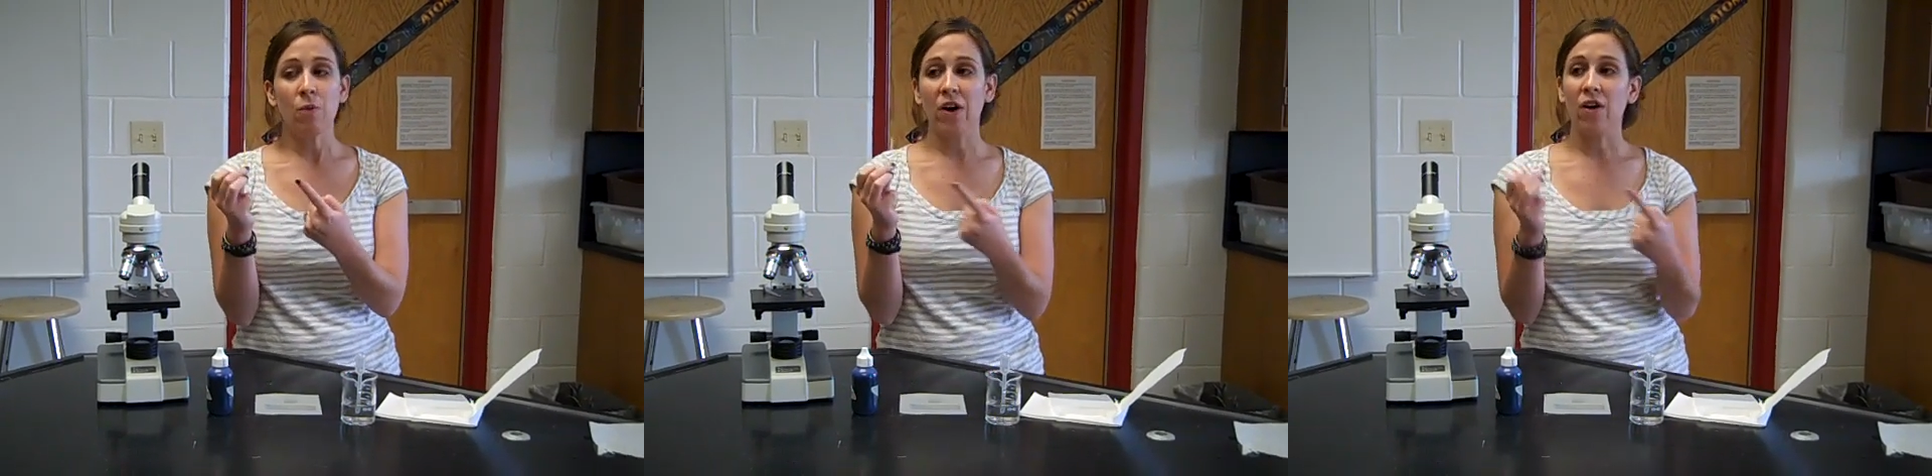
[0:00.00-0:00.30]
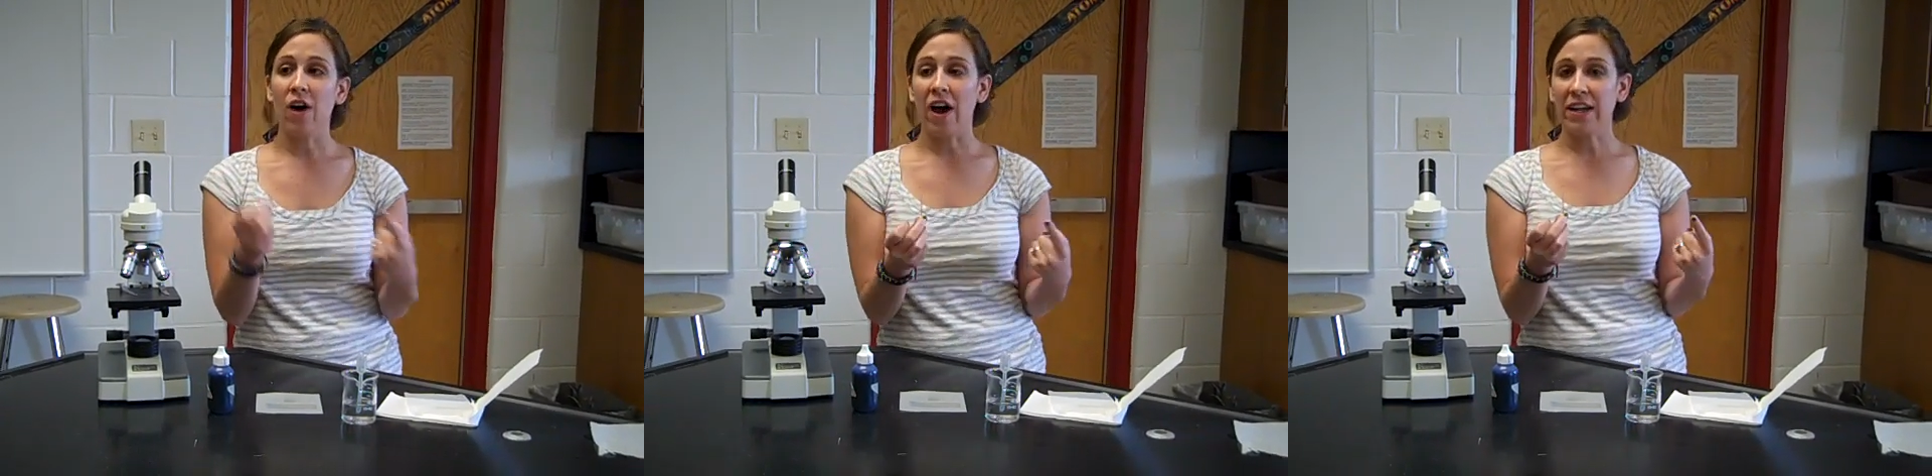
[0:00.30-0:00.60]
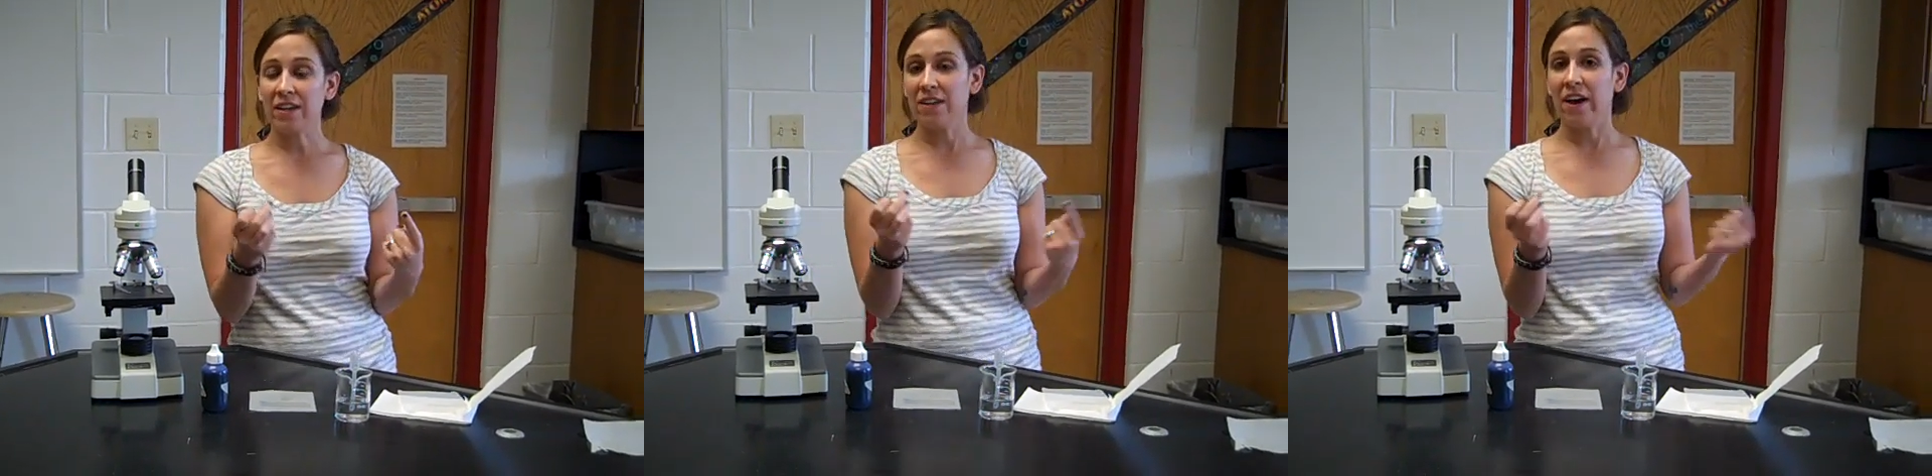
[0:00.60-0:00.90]
Well,
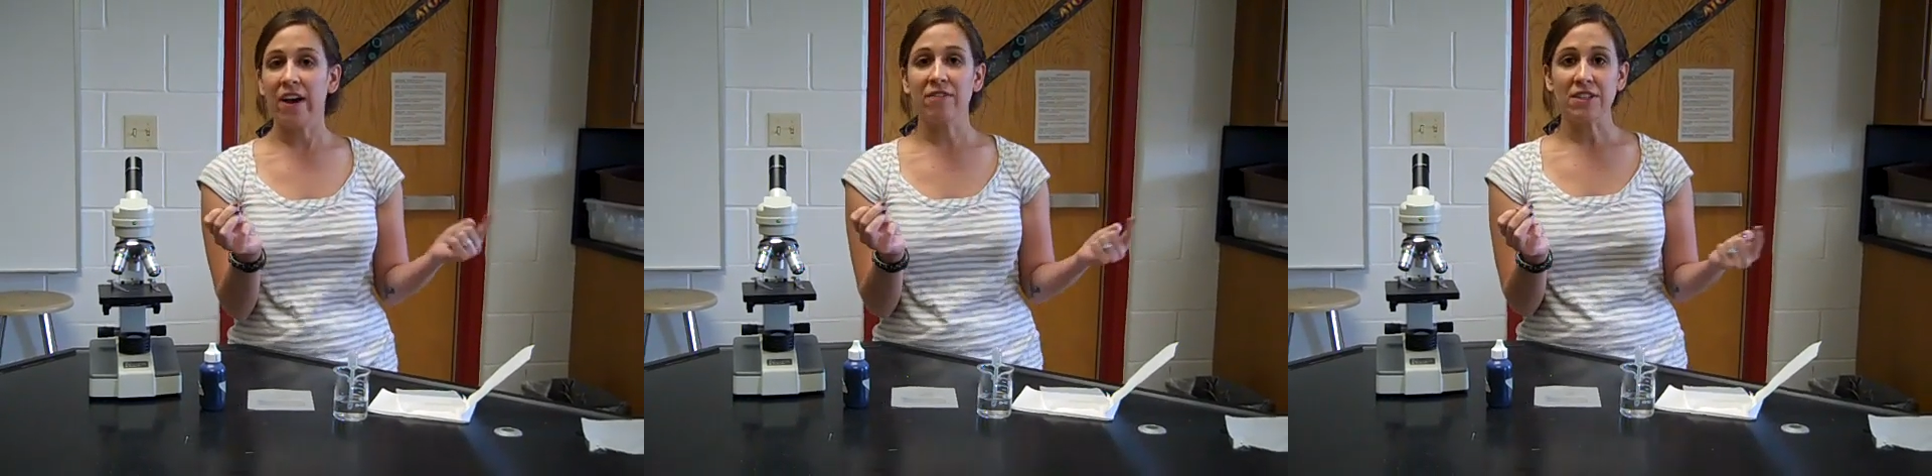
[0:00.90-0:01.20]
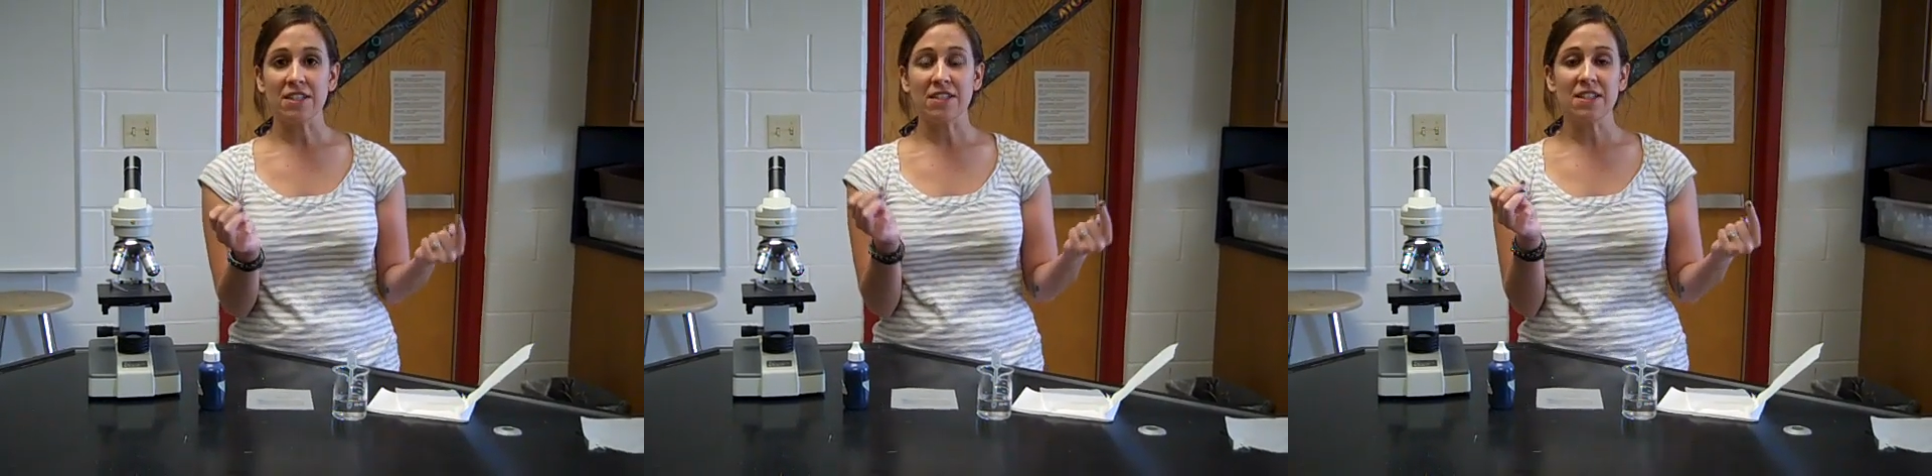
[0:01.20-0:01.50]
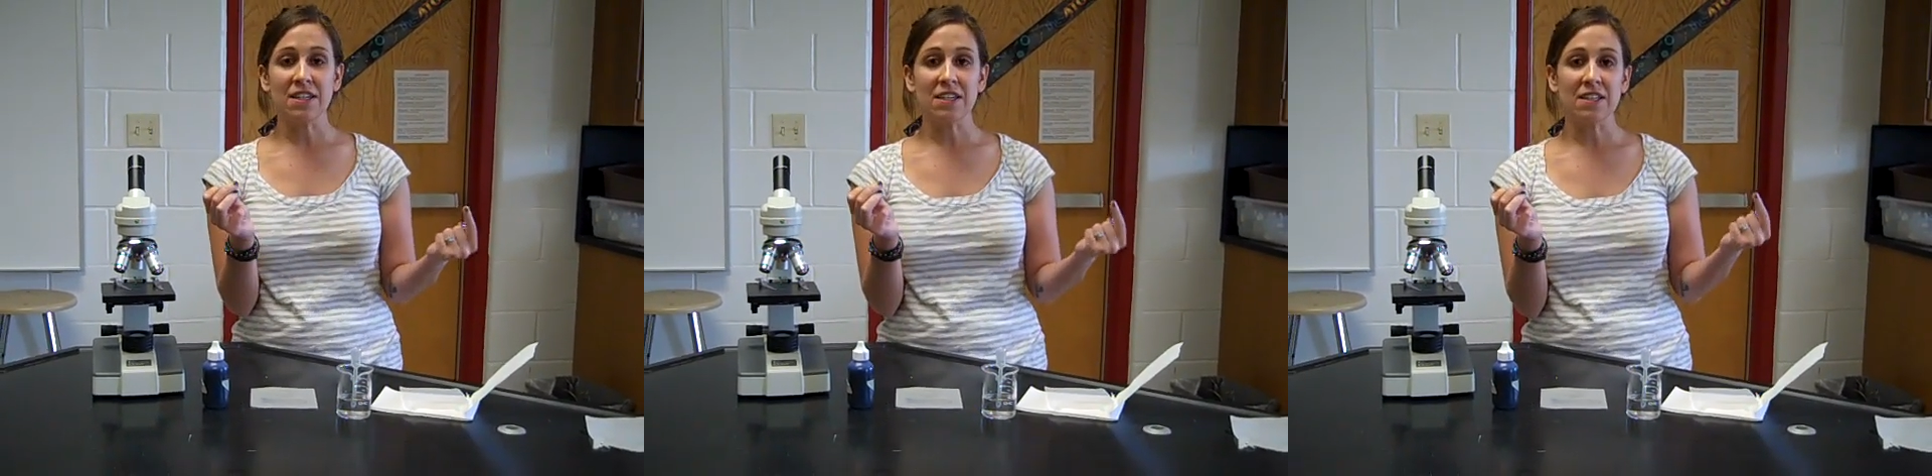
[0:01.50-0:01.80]
I could have a
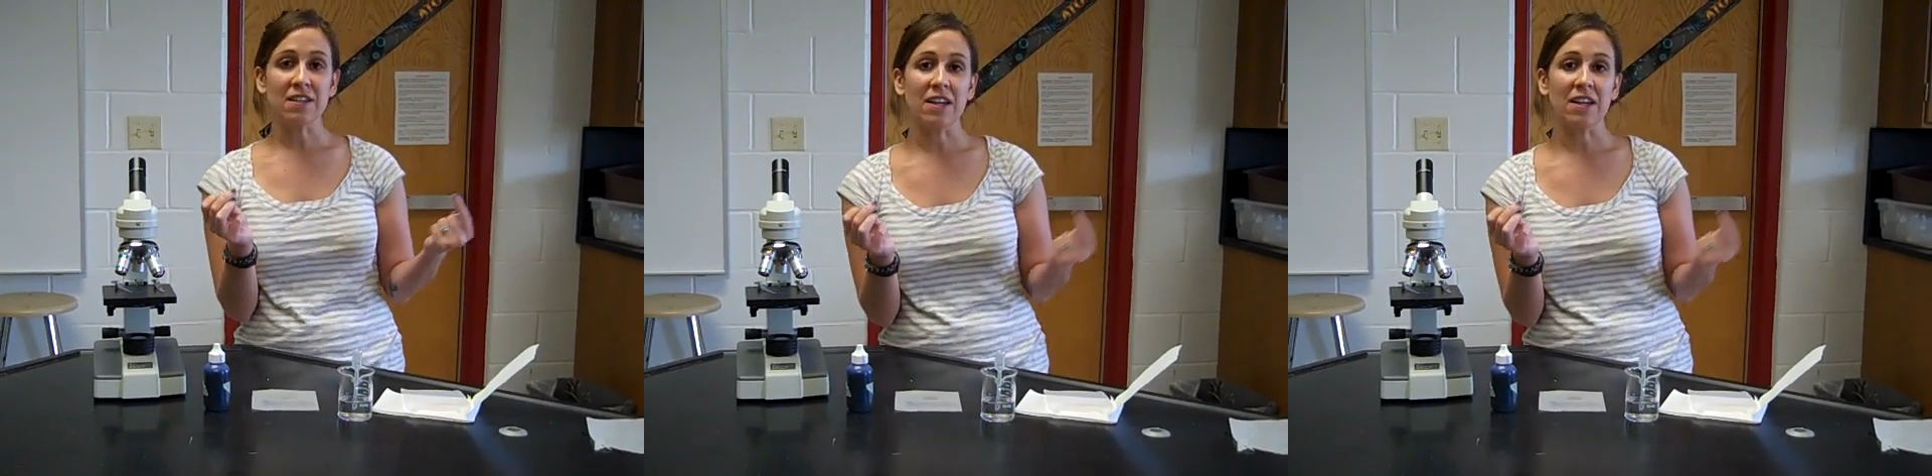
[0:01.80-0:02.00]
disease,